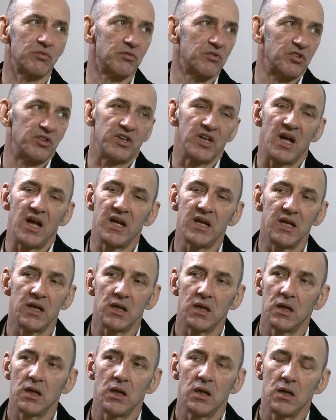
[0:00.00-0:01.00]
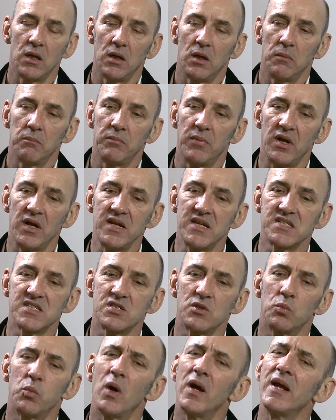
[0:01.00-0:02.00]
today, but it's
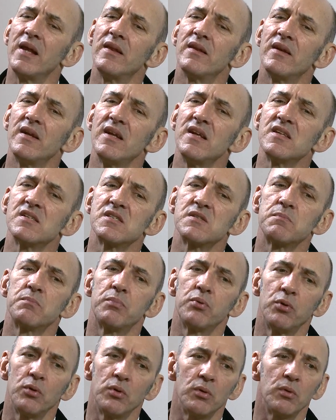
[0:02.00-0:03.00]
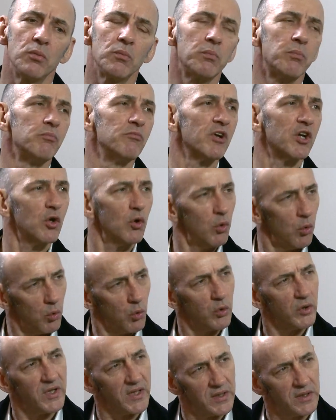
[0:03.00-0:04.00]
the way that it's
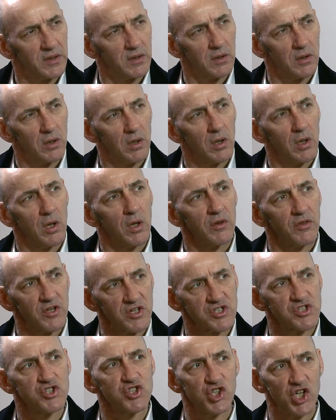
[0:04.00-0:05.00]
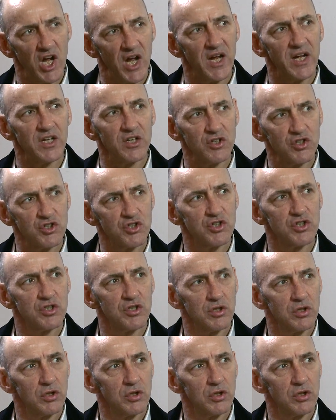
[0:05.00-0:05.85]
recorded that's changed.